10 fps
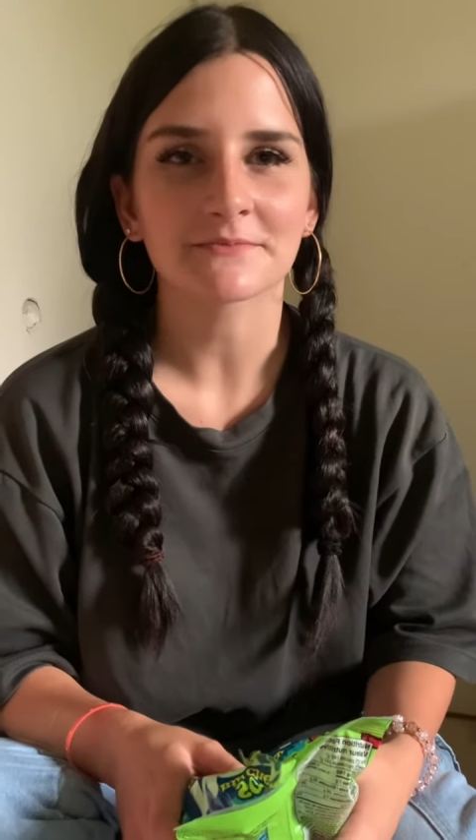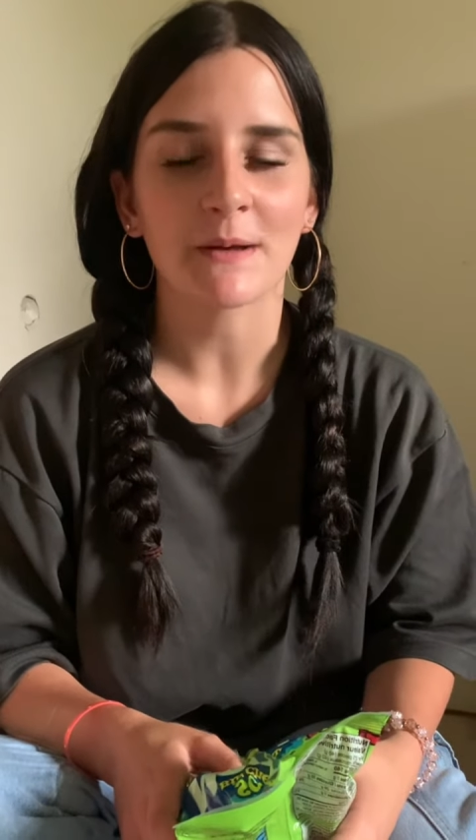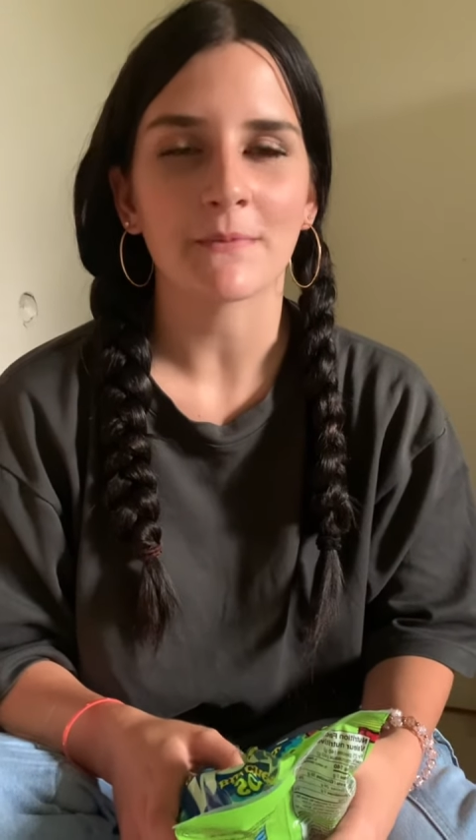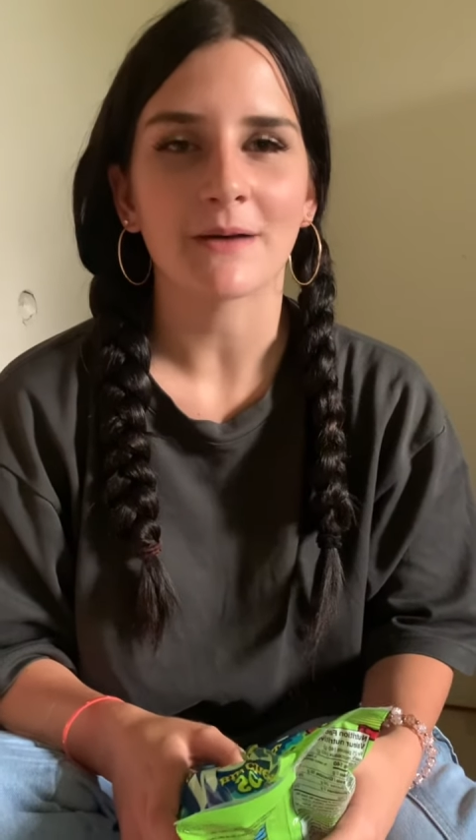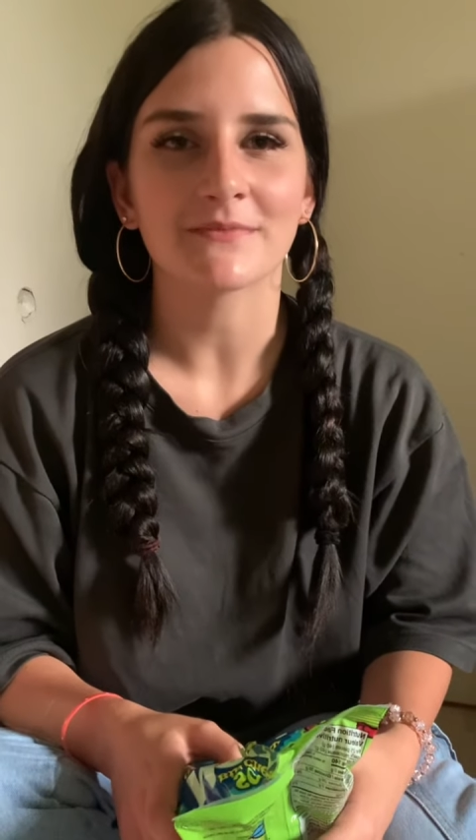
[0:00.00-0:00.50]
my
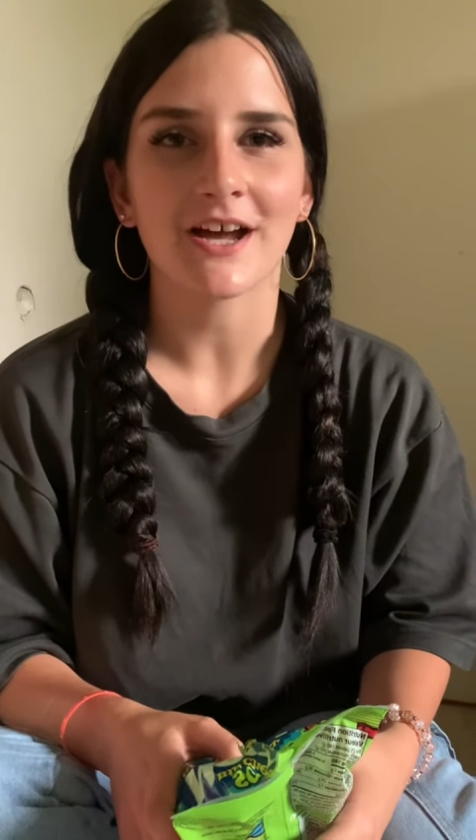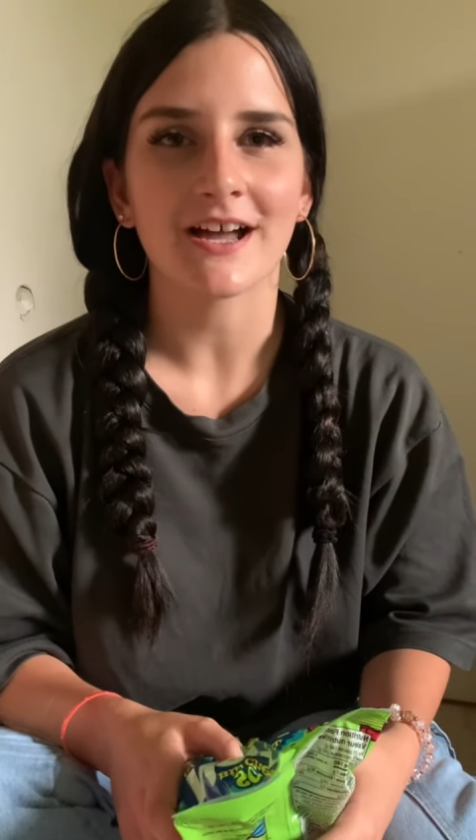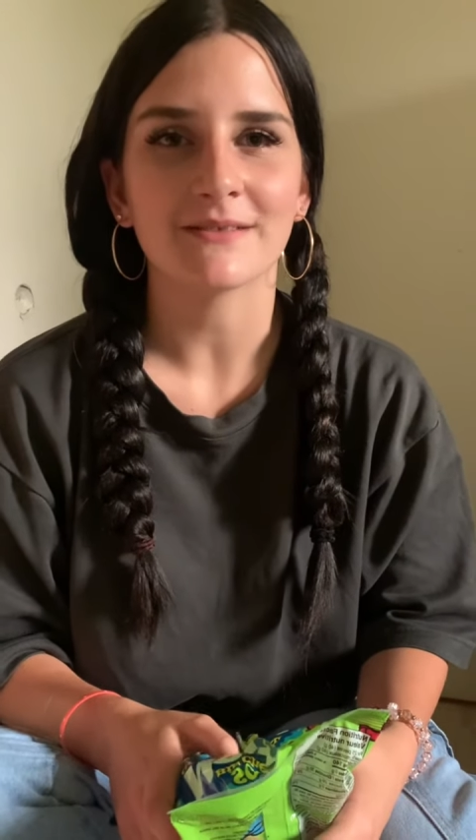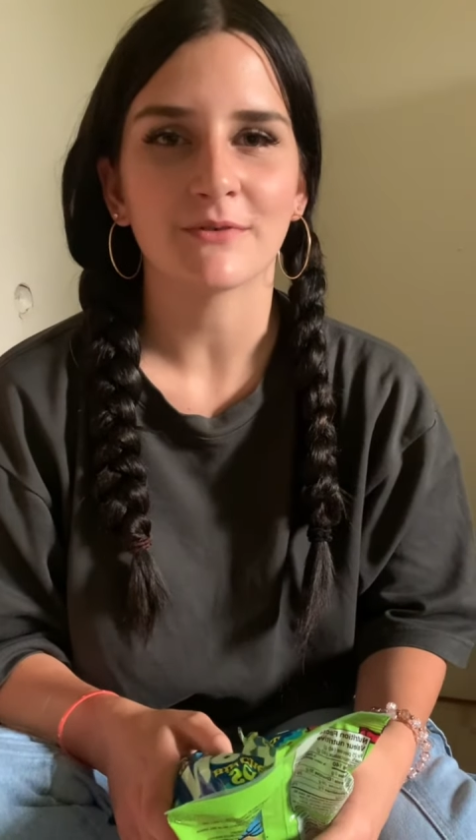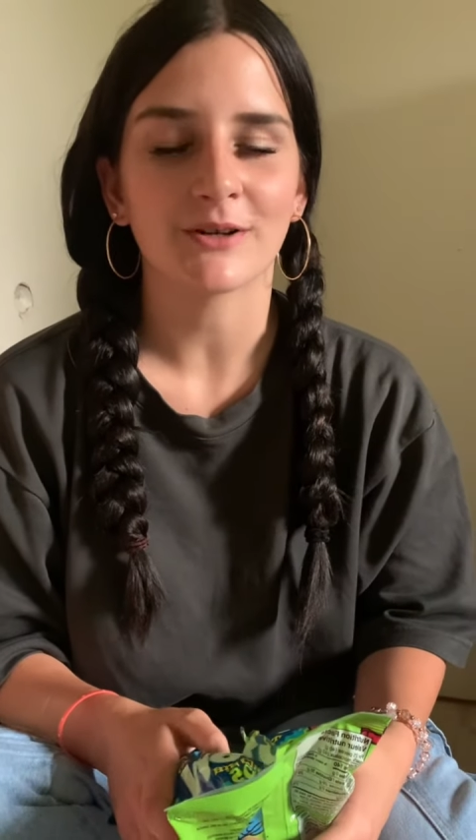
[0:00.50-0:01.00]
mom
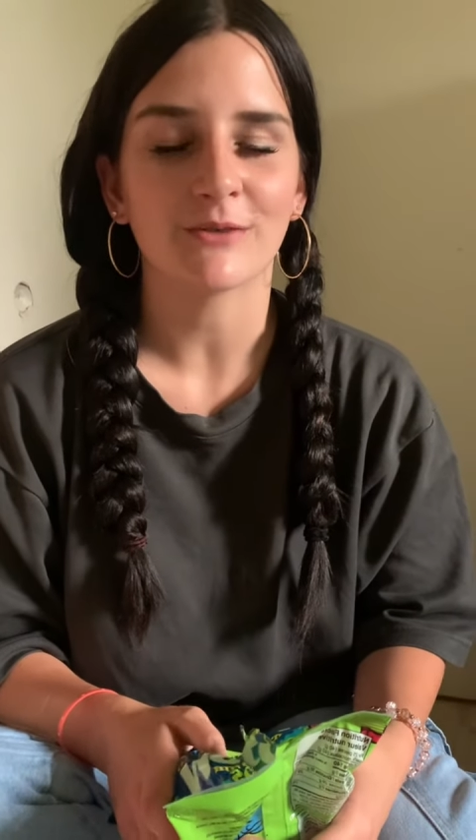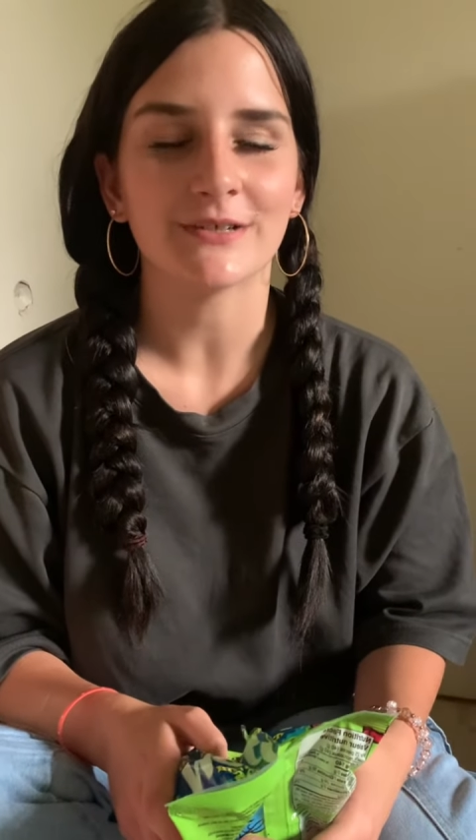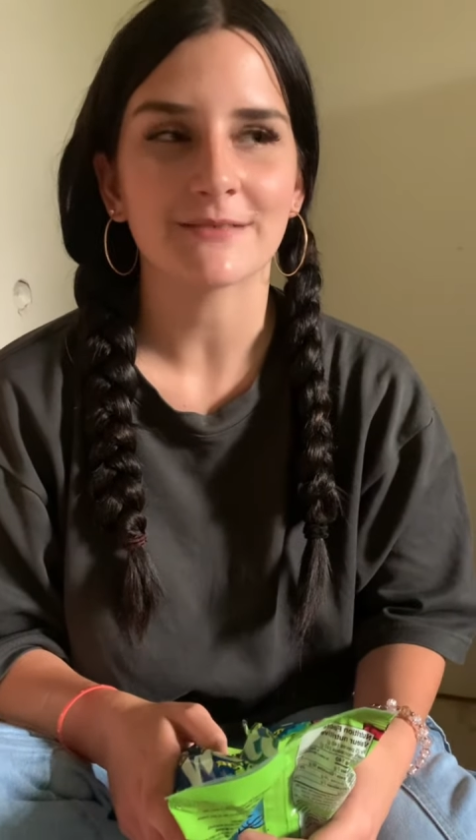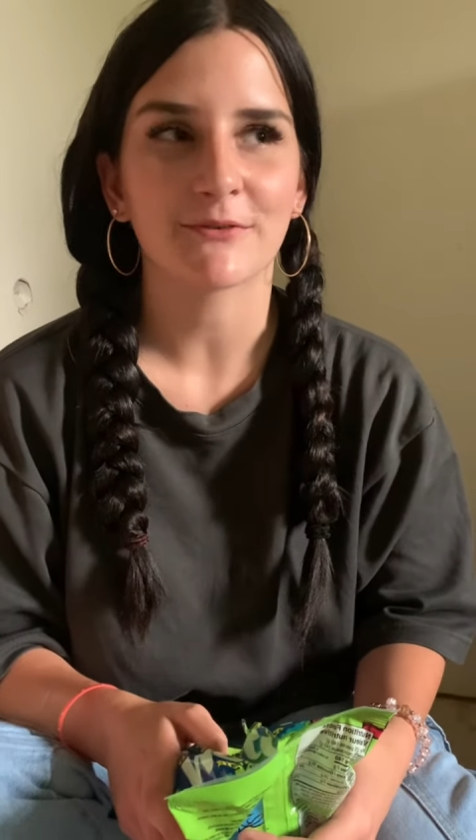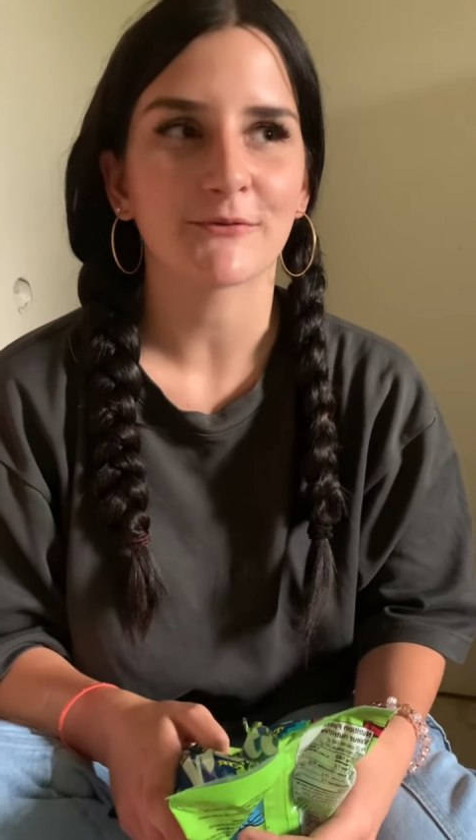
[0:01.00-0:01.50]
died a
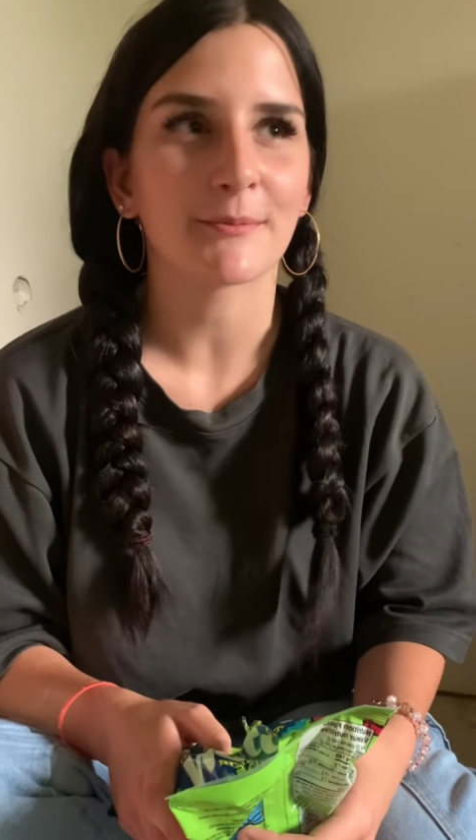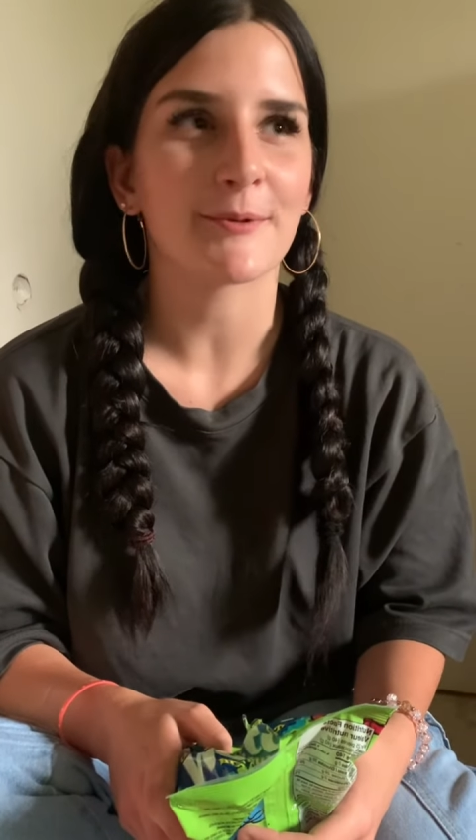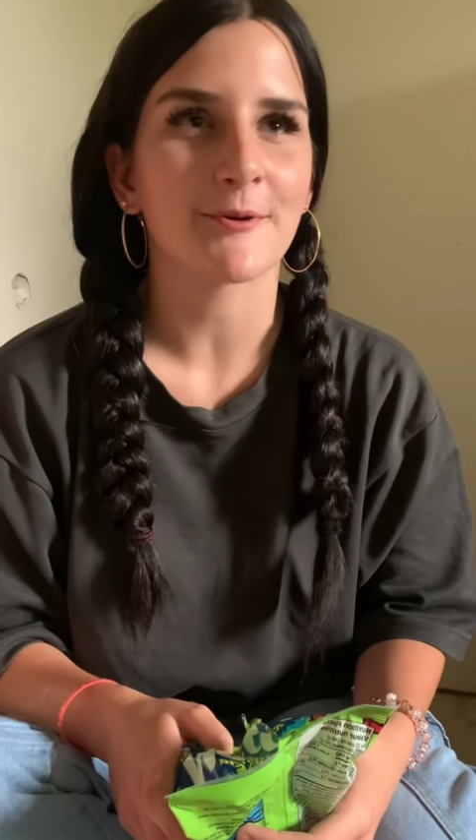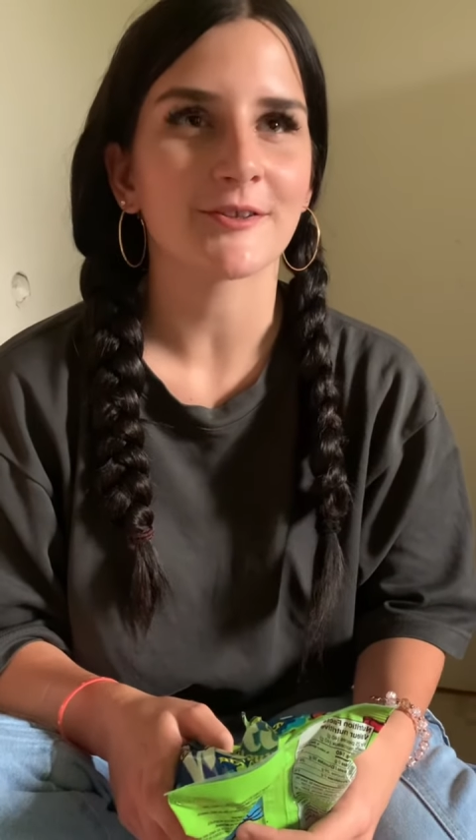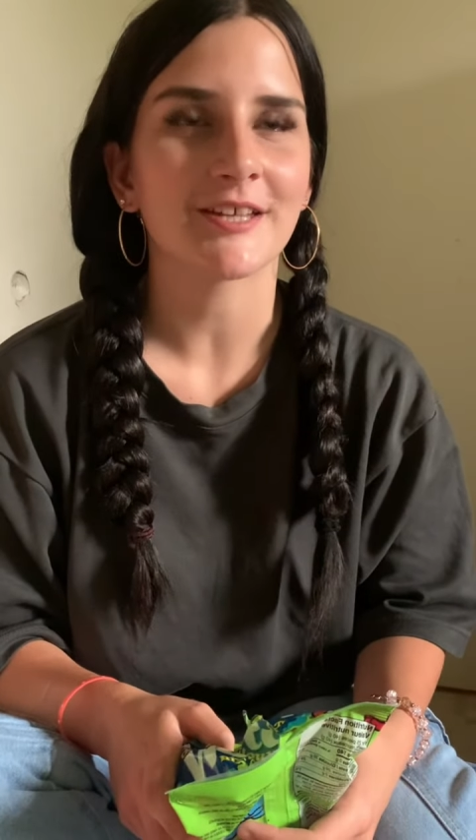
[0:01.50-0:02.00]
week before my
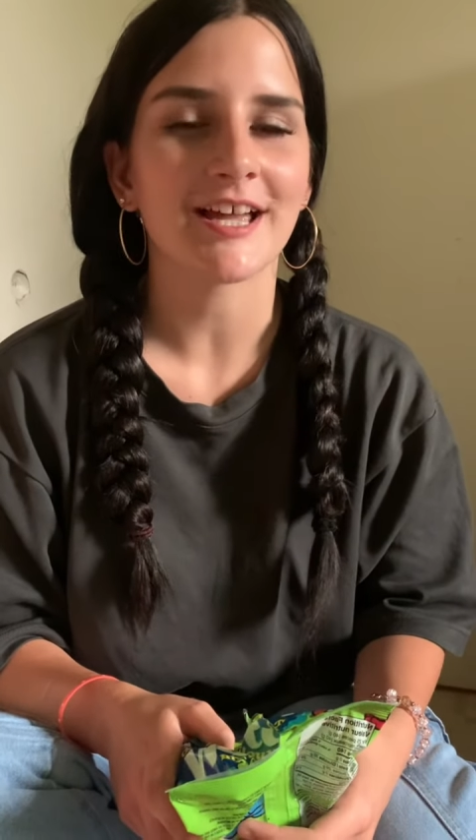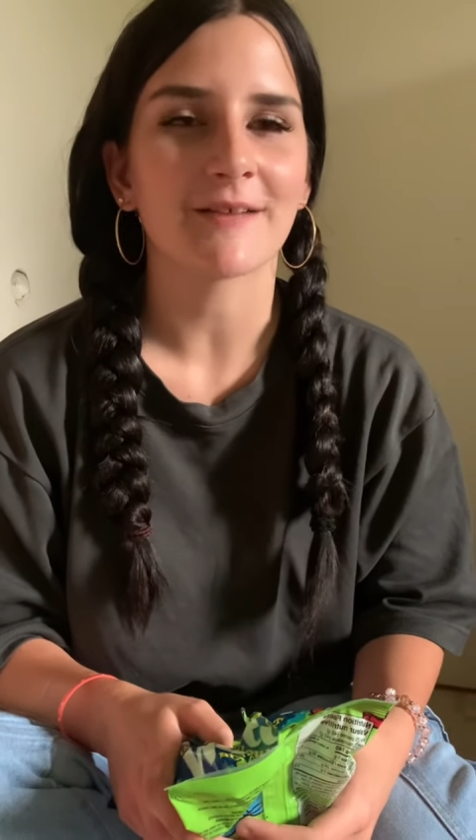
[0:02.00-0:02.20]
birthday,